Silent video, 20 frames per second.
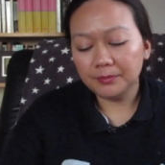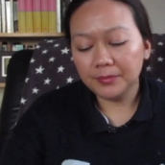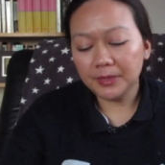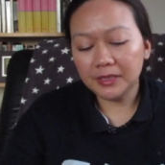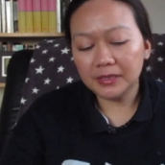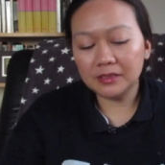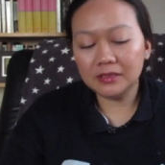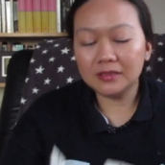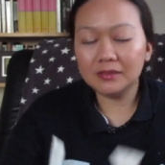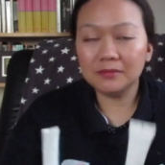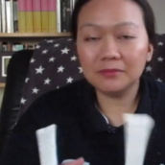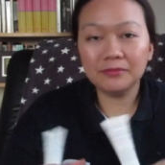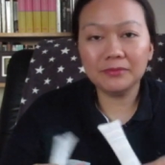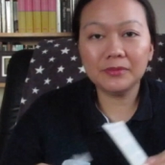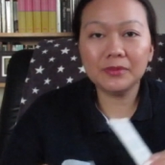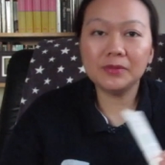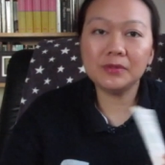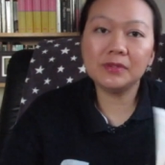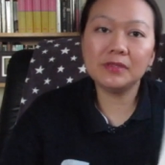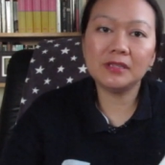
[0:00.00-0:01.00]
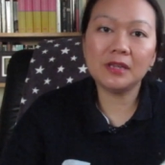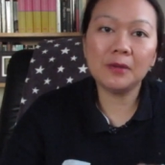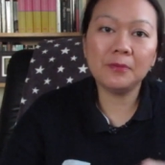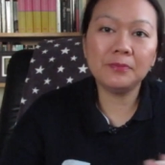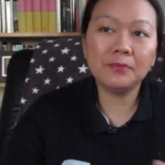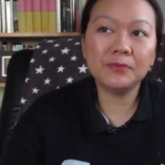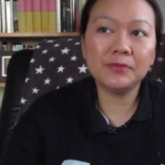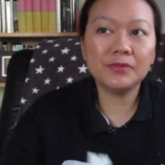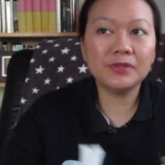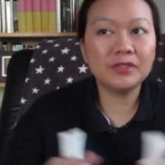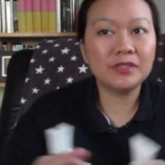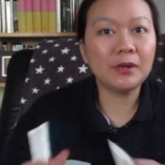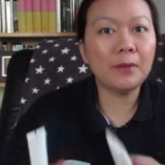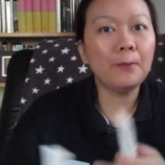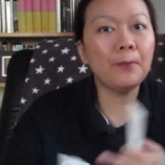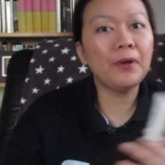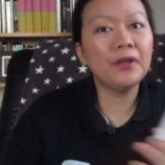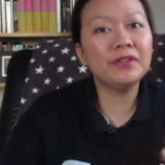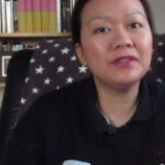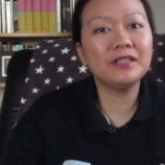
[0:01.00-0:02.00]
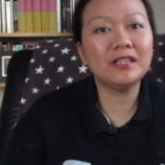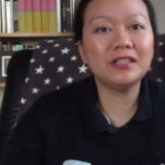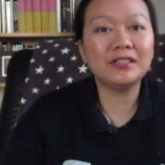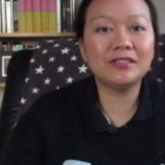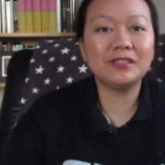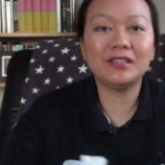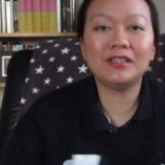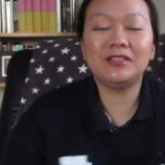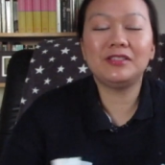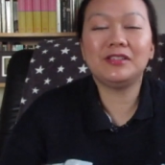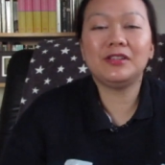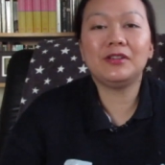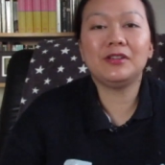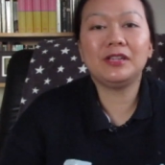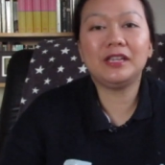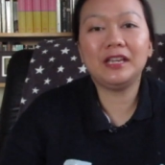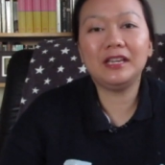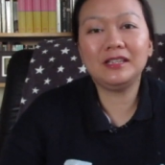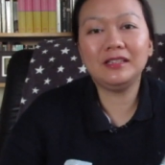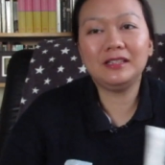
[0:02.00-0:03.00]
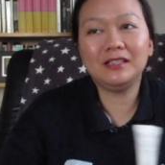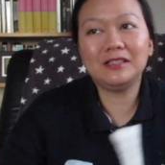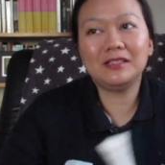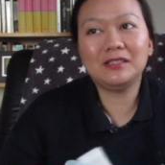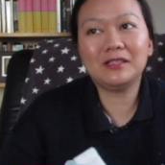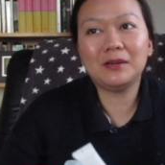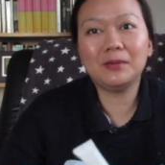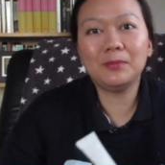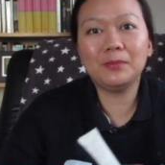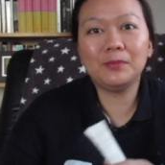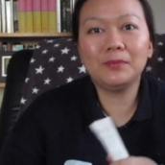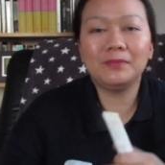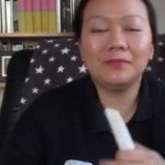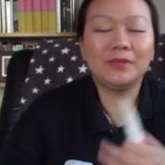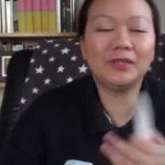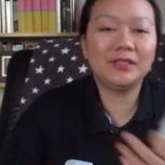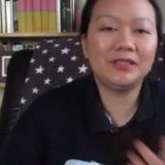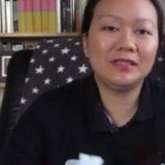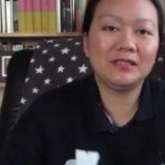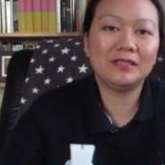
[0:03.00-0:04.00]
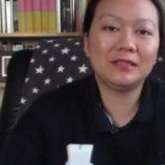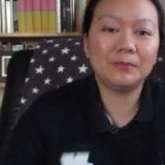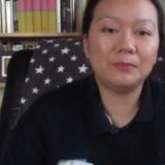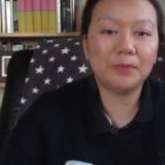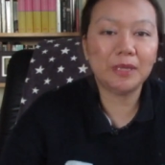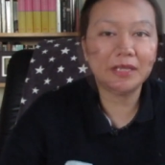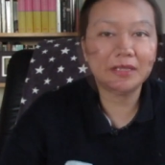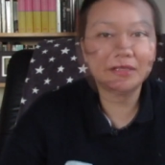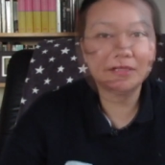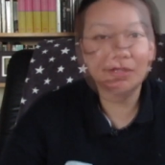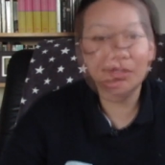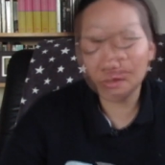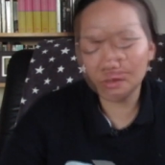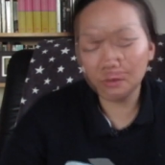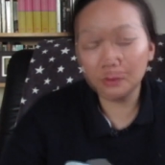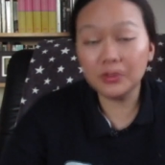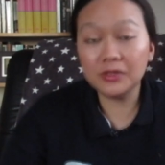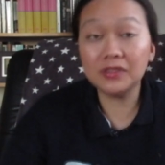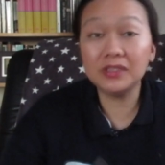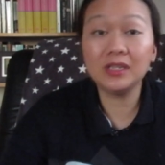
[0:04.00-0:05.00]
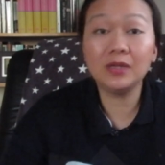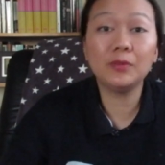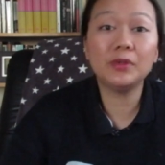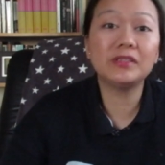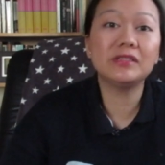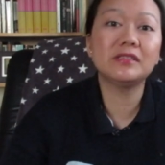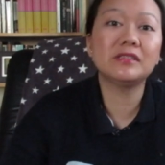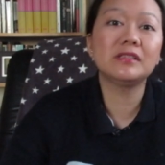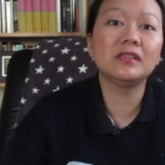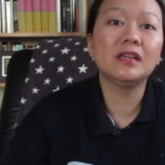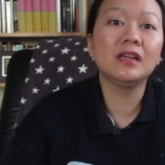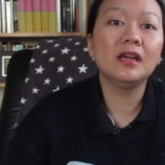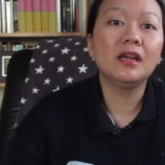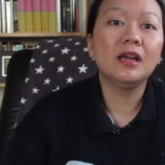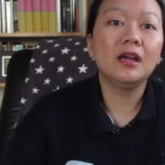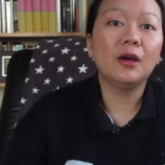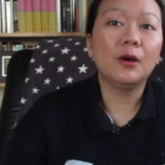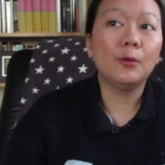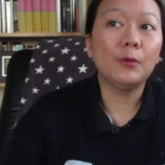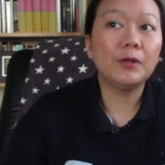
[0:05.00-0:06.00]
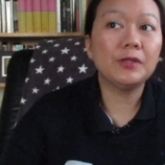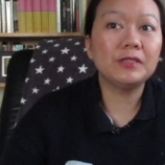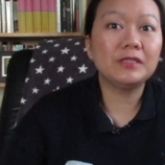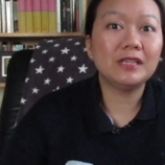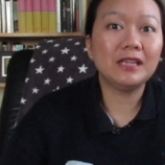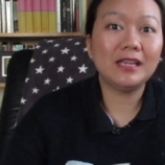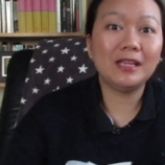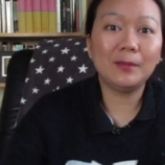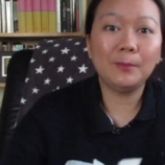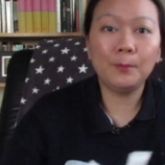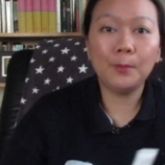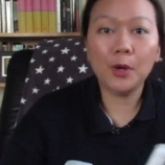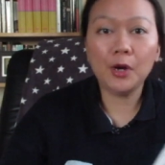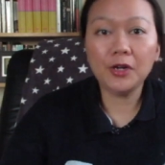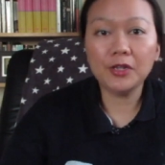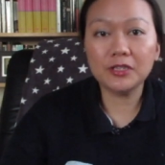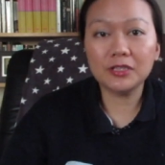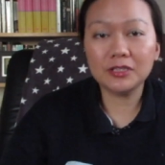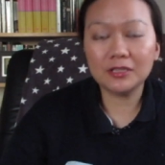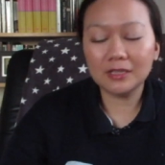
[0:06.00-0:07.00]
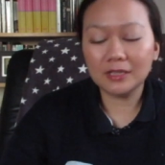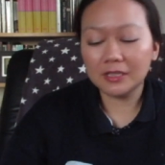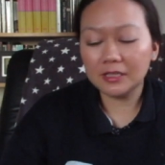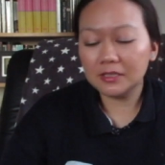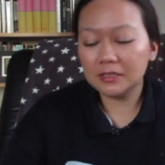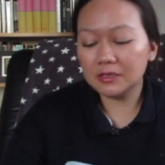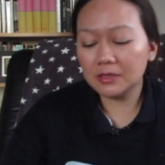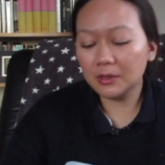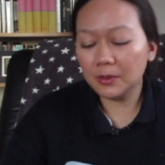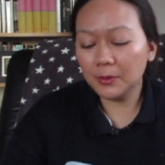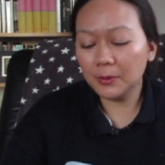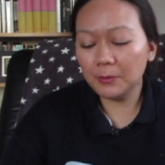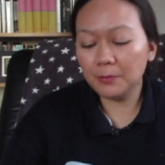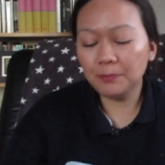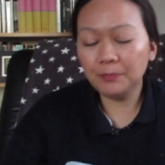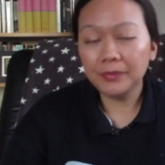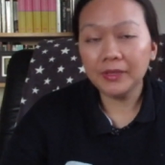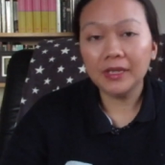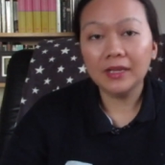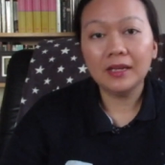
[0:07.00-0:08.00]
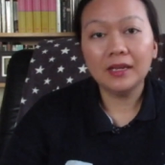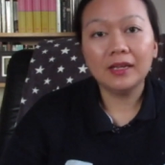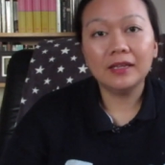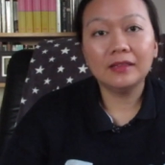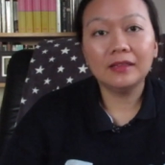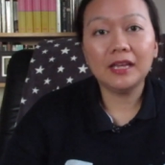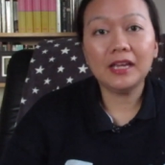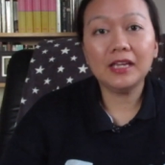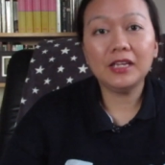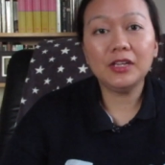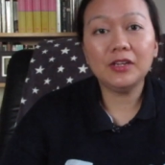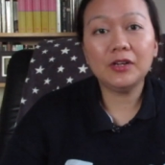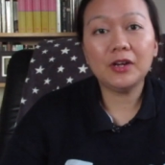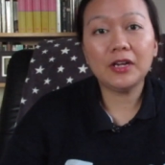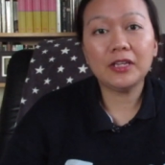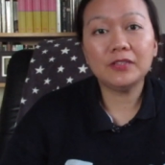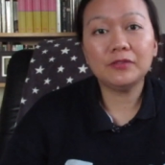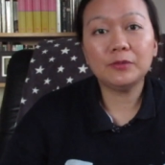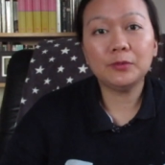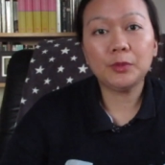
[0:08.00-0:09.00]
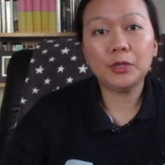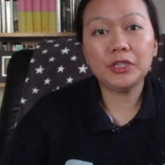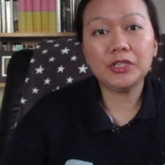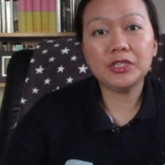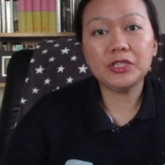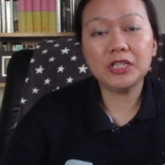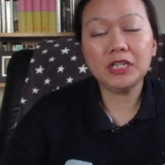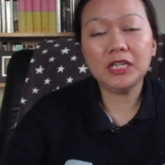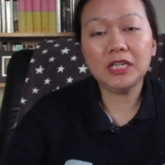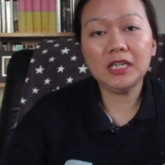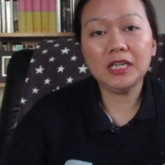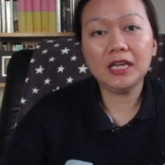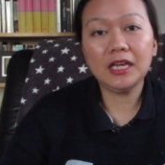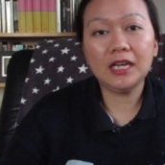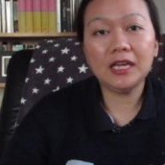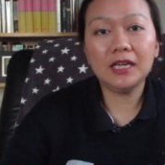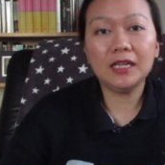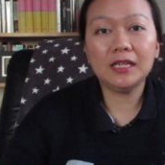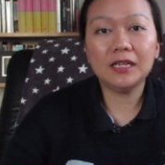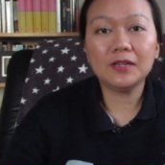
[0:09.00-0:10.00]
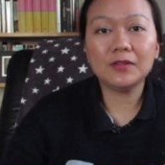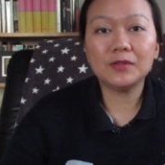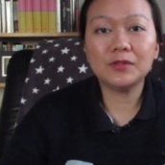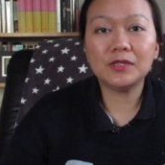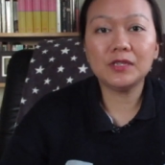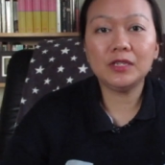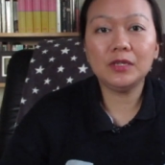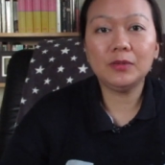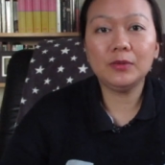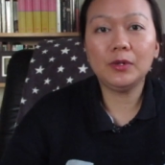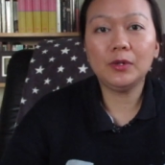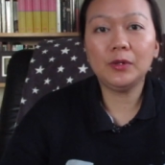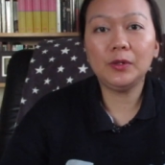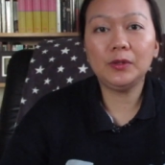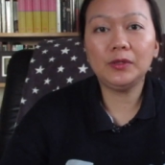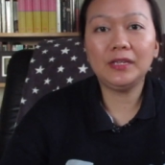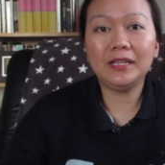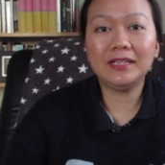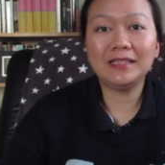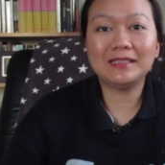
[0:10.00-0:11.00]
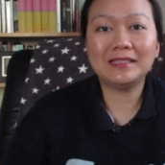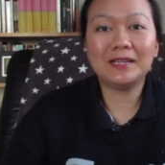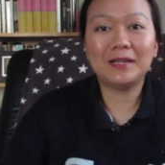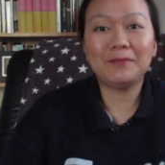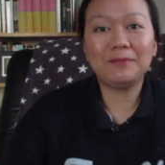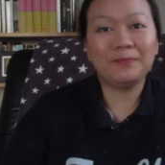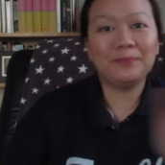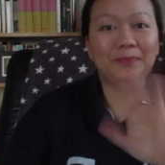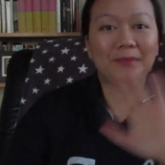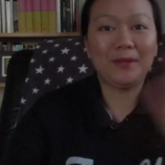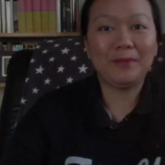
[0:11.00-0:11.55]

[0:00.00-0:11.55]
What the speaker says: But some months it's a hit and some months it's a miss. So we'll see what's in March. So thank you guys for watching, and I'll see you all next time.